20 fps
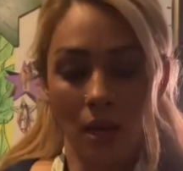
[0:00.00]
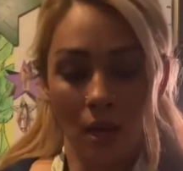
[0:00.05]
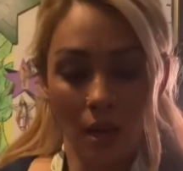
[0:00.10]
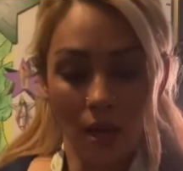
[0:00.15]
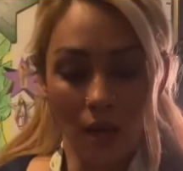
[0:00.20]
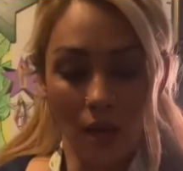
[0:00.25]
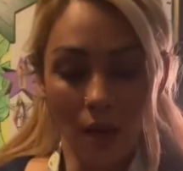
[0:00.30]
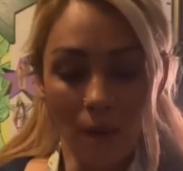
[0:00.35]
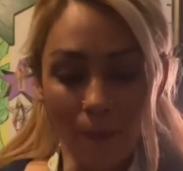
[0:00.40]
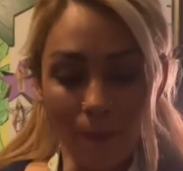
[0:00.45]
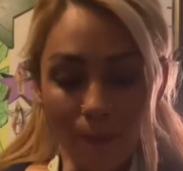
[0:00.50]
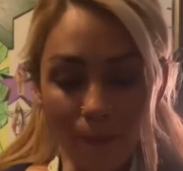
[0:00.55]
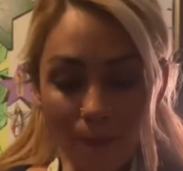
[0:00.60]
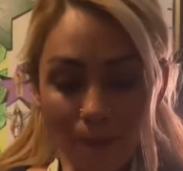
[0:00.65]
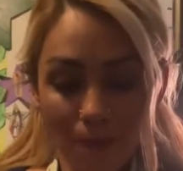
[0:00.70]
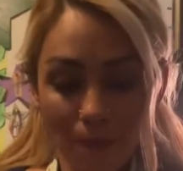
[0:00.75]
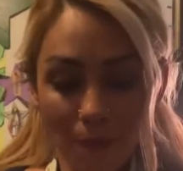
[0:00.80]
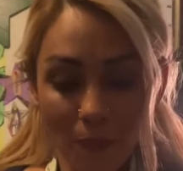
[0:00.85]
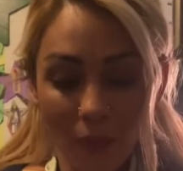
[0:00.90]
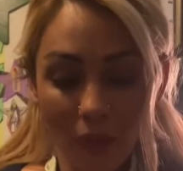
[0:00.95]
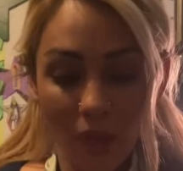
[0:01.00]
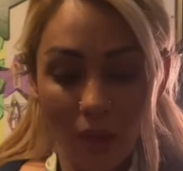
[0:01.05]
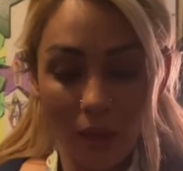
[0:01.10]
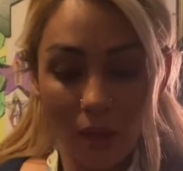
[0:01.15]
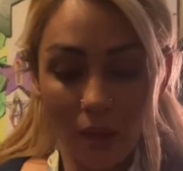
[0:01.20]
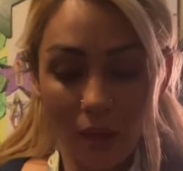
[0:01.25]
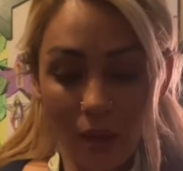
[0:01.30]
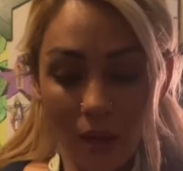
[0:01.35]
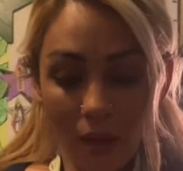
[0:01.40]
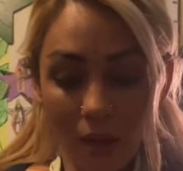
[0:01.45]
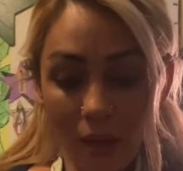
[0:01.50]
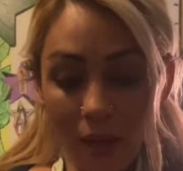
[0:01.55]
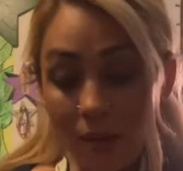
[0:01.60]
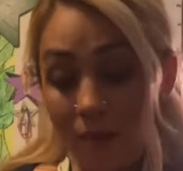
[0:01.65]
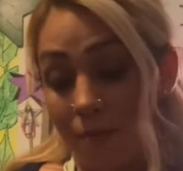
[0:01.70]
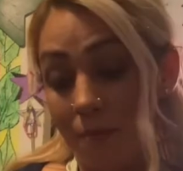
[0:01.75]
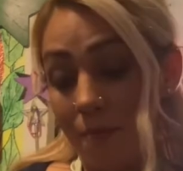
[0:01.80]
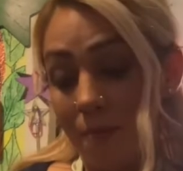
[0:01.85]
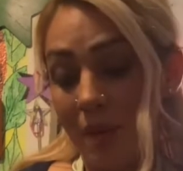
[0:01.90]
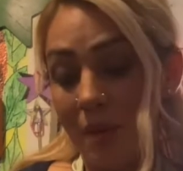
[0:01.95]
And
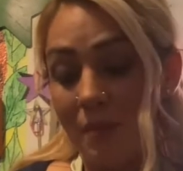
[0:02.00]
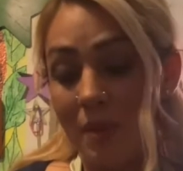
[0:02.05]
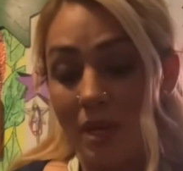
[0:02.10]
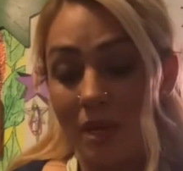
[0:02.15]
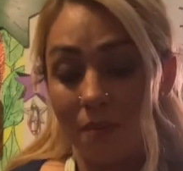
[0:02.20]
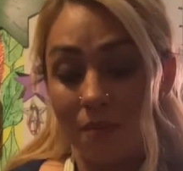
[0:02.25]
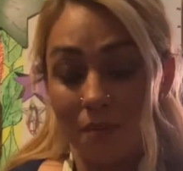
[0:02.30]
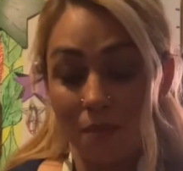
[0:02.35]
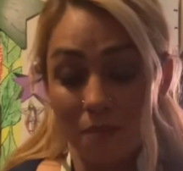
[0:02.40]
maybe